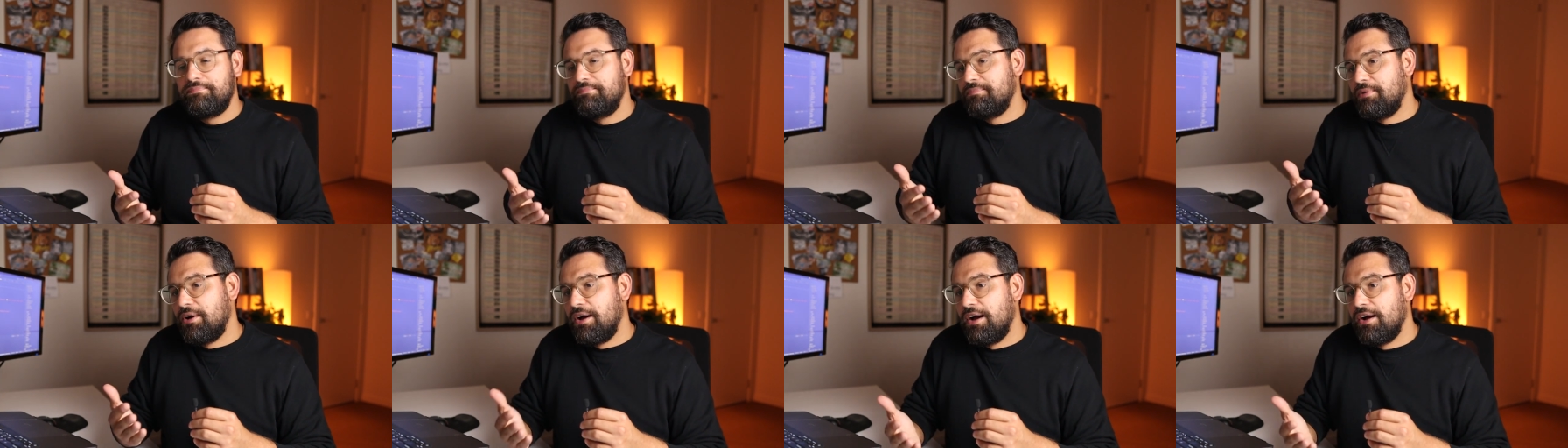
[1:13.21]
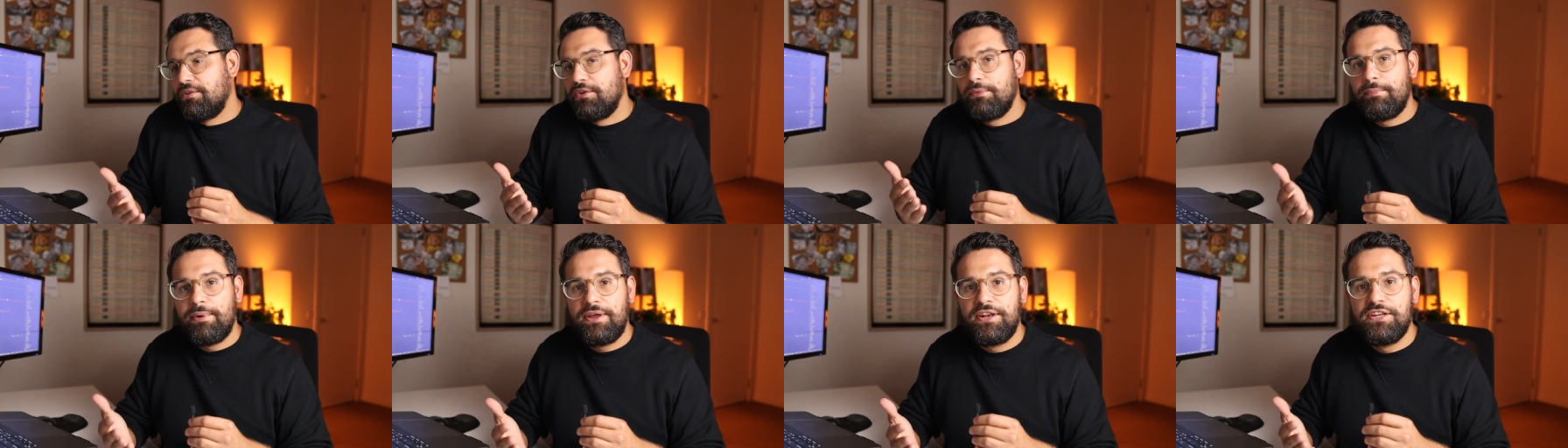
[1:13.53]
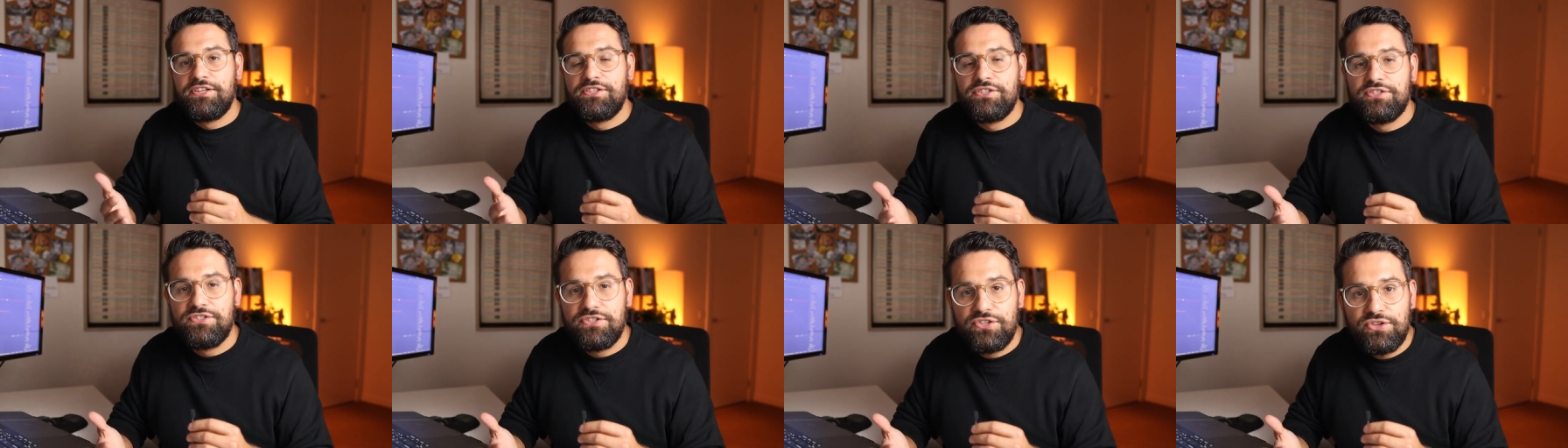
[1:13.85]
hiring
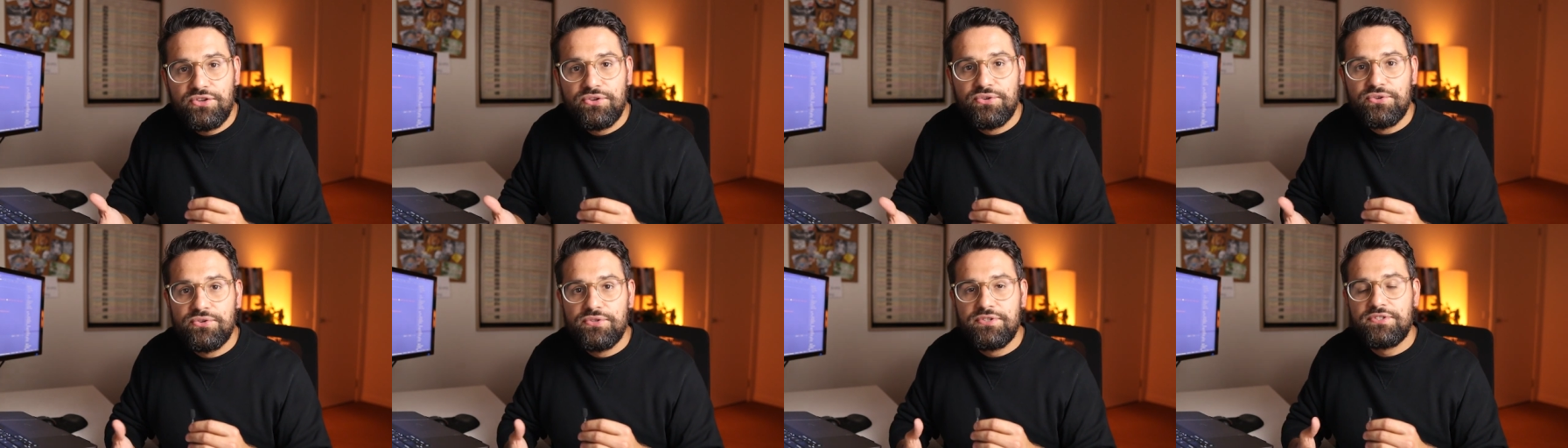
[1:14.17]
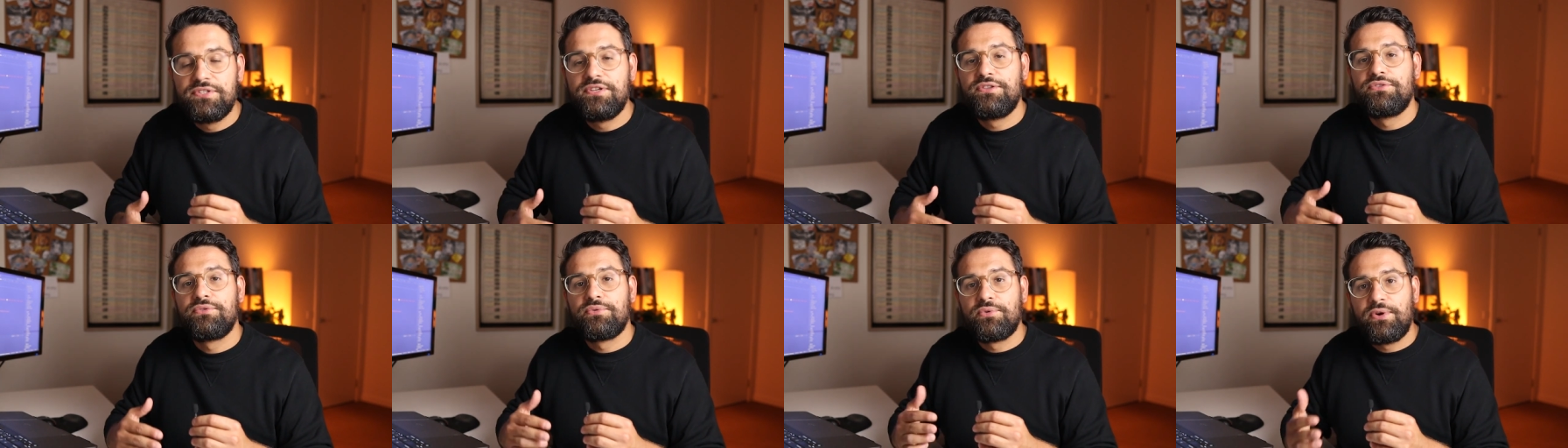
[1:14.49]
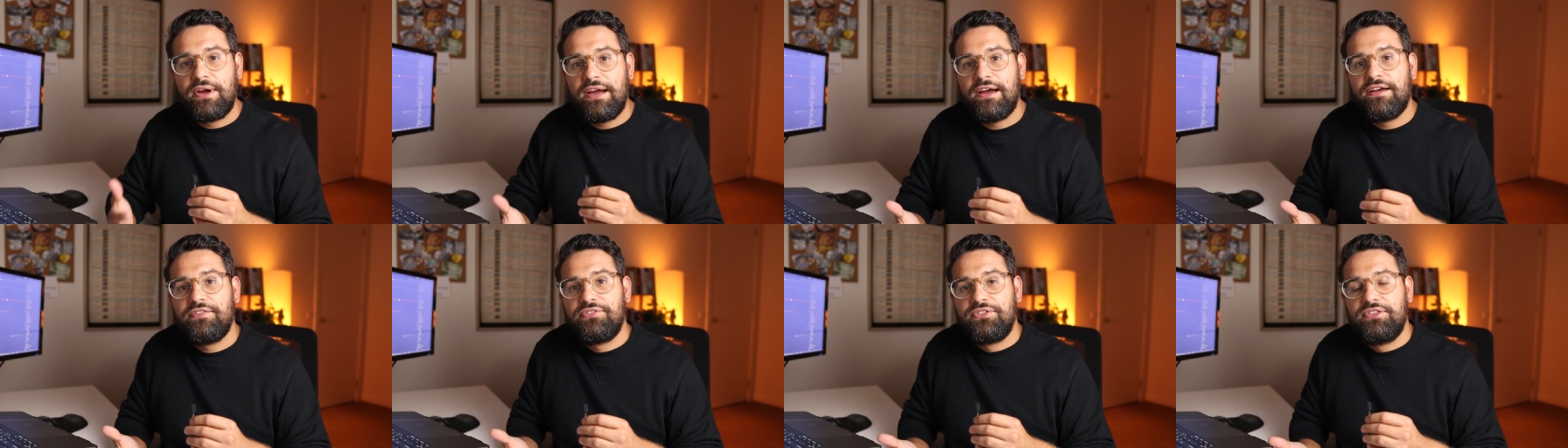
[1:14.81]
managers use
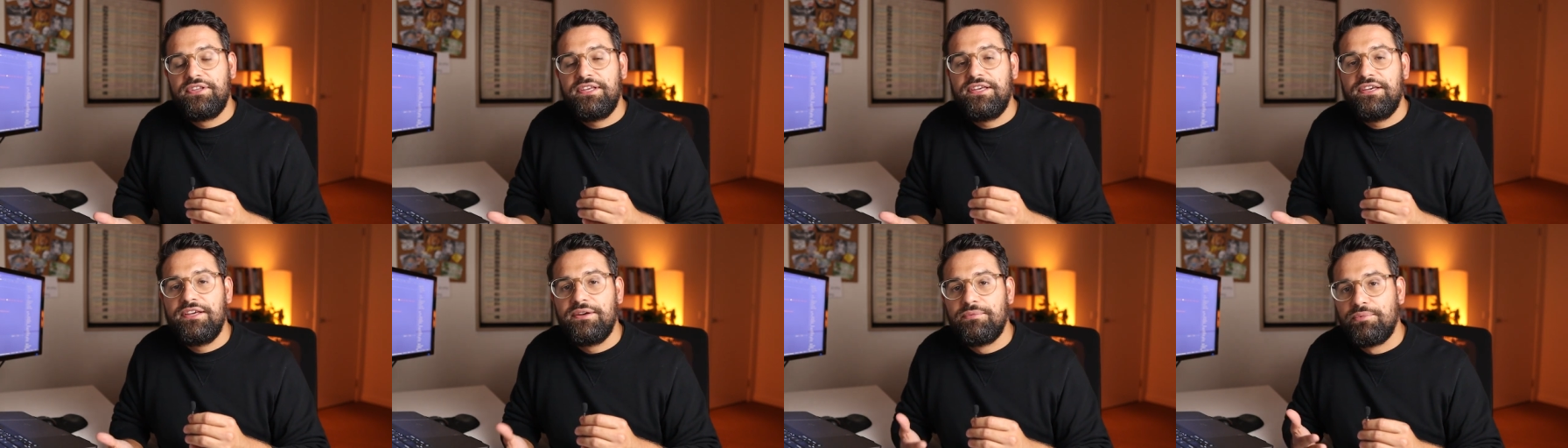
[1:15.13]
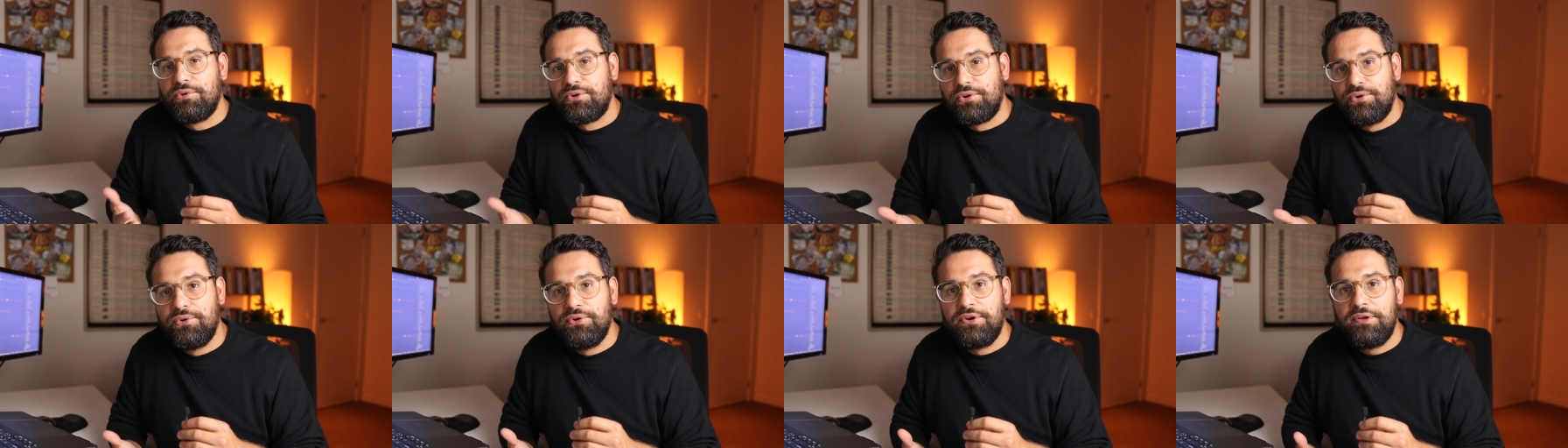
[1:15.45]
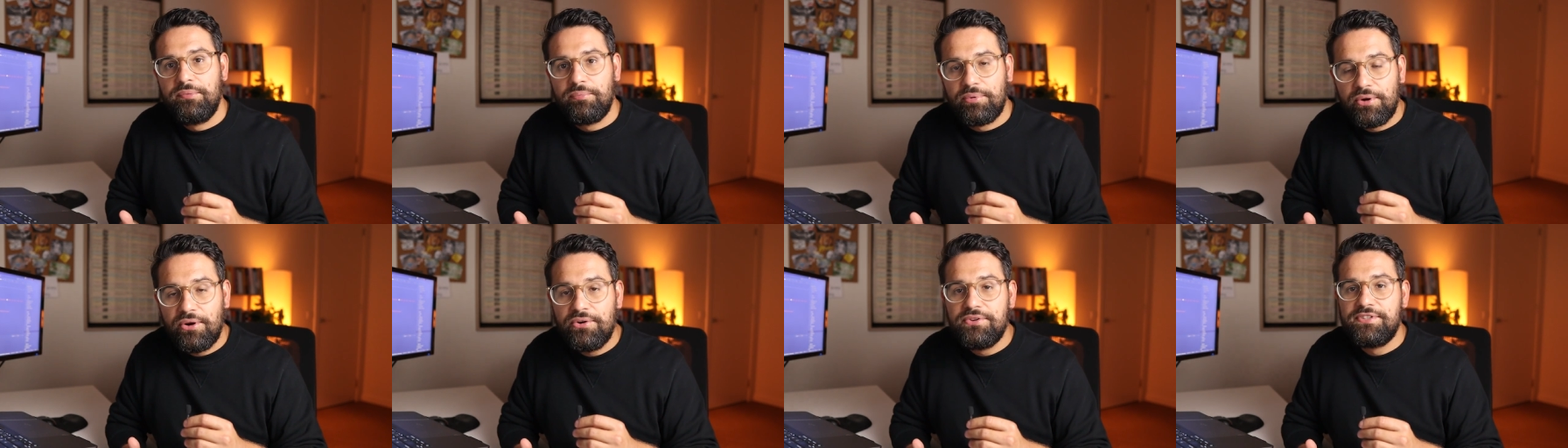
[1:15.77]
throughout the
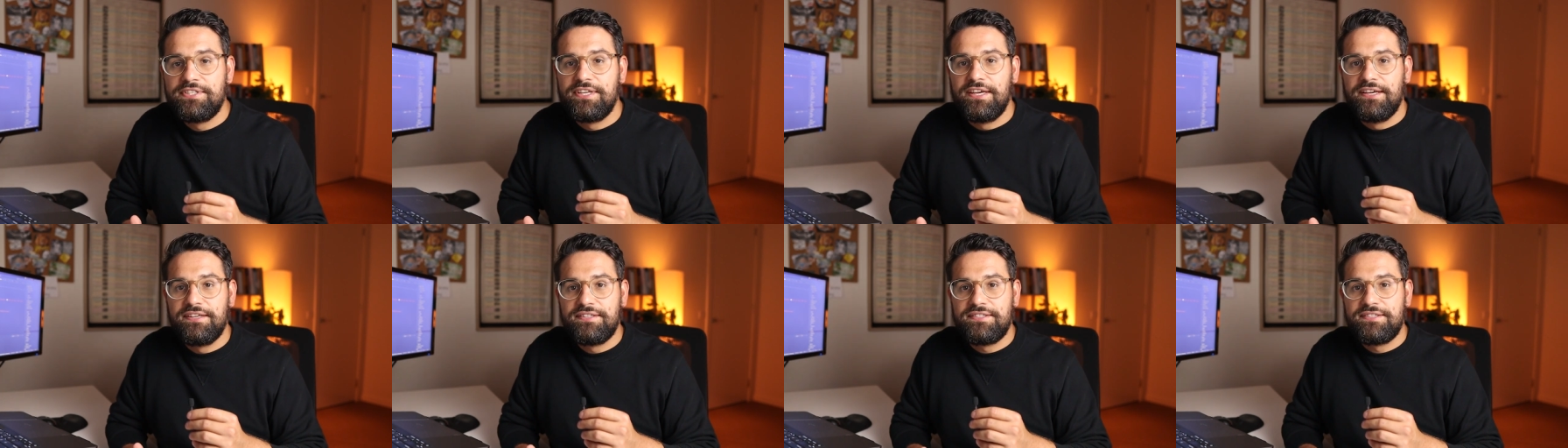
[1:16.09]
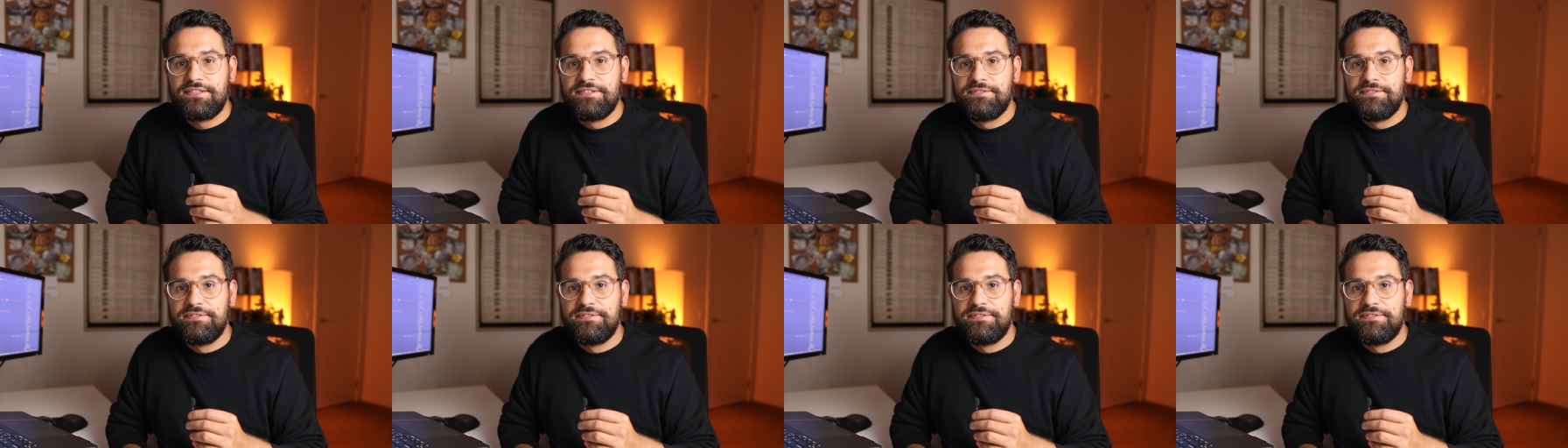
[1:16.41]
recruiting process.